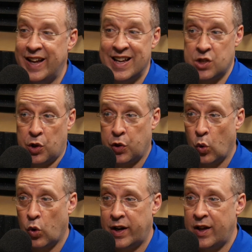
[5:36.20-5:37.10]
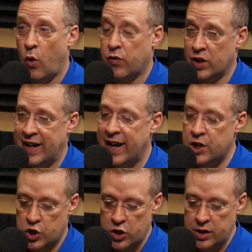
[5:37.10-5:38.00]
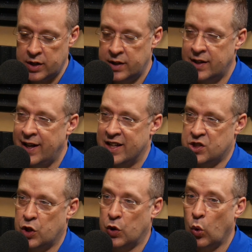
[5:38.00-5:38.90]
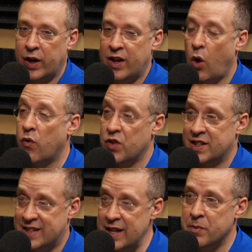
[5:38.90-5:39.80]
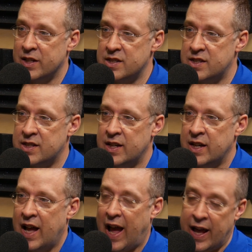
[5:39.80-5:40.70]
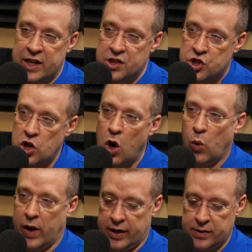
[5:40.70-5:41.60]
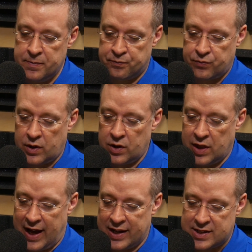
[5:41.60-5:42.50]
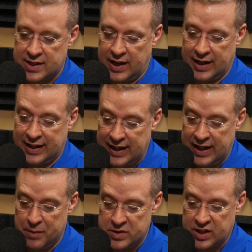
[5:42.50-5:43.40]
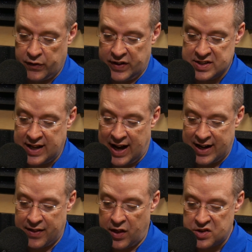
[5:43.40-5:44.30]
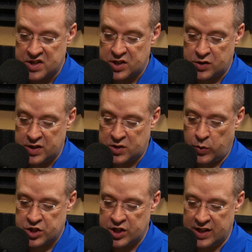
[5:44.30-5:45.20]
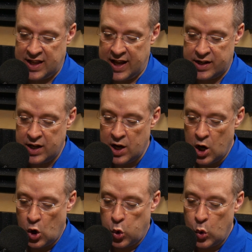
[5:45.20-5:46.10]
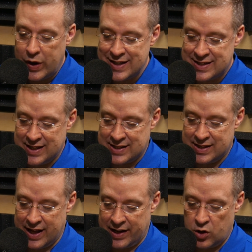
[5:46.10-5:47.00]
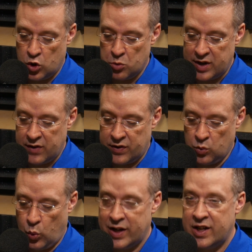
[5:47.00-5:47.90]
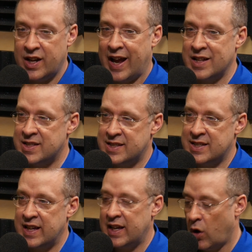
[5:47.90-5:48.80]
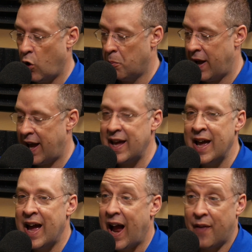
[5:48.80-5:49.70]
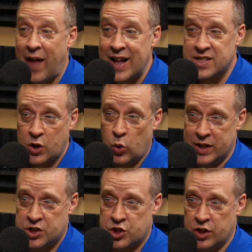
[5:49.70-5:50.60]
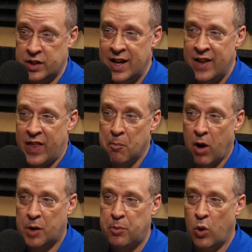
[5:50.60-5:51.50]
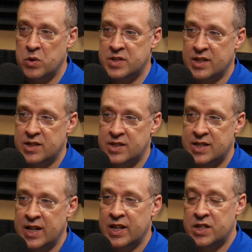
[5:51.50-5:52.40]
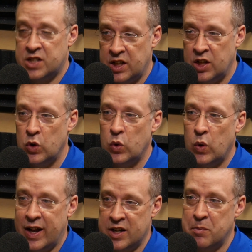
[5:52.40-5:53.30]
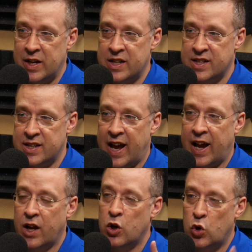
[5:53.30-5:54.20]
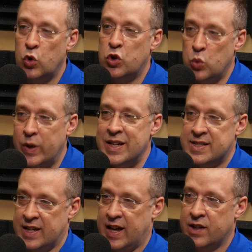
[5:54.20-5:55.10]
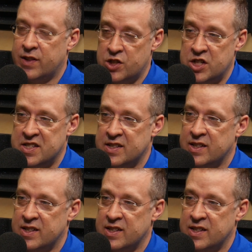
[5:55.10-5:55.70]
his authority over nature, his authority over the demons, and he's showing that he himself is God. And then there's this question at the end, who is this then whom even wind and sea obey? And that's a question that Mark poses to you and me today. Who do we say that Jesus